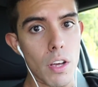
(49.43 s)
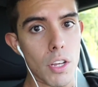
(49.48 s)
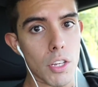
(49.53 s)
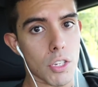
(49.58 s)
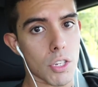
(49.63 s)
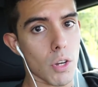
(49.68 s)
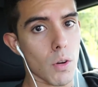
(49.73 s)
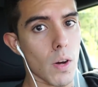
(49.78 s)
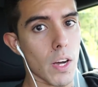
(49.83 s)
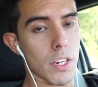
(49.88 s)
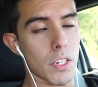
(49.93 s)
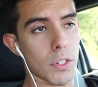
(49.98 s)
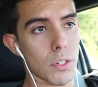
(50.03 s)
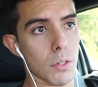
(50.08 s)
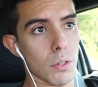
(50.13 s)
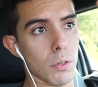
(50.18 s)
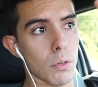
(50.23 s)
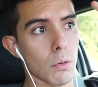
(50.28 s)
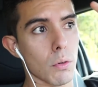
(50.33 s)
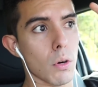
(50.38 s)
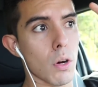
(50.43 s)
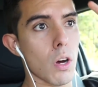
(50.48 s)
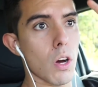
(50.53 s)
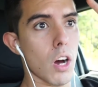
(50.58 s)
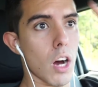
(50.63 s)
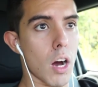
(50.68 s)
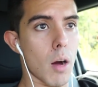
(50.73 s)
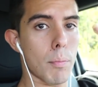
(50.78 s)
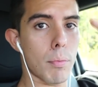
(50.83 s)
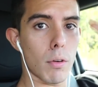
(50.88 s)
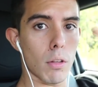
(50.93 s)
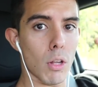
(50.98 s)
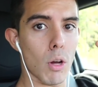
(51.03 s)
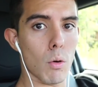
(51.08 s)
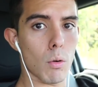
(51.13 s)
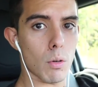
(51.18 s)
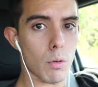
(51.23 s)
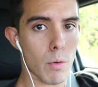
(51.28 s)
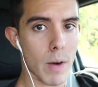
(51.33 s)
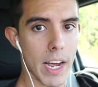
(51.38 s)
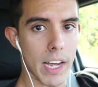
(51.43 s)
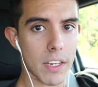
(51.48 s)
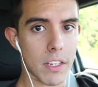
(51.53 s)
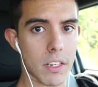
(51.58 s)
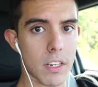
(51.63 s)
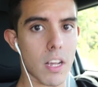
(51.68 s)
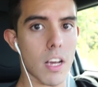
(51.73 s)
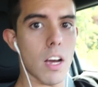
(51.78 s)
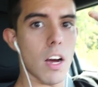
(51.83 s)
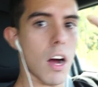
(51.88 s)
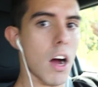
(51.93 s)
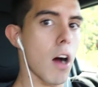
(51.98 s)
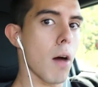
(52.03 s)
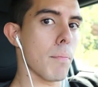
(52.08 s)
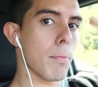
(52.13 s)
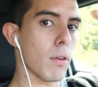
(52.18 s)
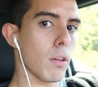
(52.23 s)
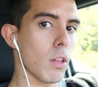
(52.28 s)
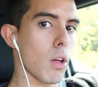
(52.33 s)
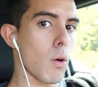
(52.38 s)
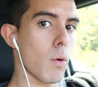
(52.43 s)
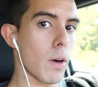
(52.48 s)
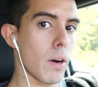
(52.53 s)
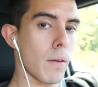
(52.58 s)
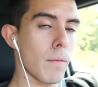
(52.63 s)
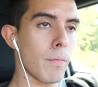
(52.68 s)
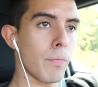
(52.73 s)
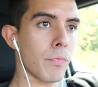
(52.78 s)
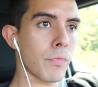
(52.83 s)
So I do upper lower rest, upper lower.